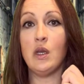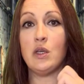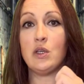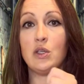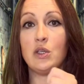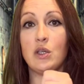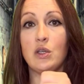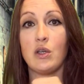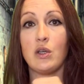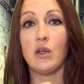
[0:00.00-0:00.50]

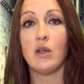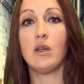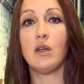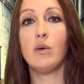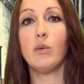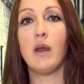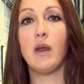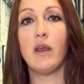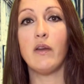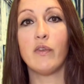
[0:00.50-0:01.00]
she turned
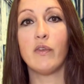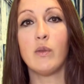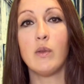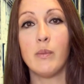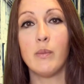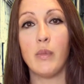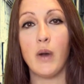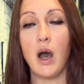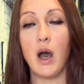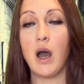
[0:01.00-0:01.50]
away from
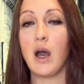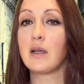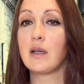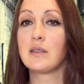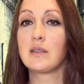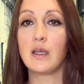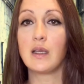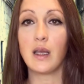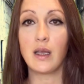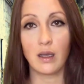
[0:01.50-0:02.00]
the
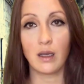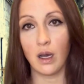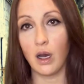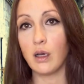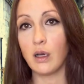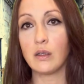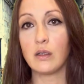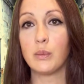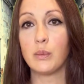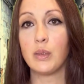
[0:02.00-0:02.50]
box and
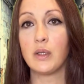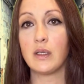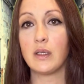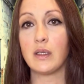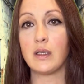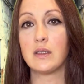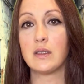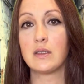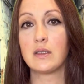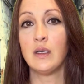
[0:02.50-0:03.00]
called the
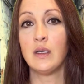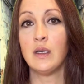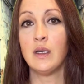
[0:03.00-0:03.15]
police.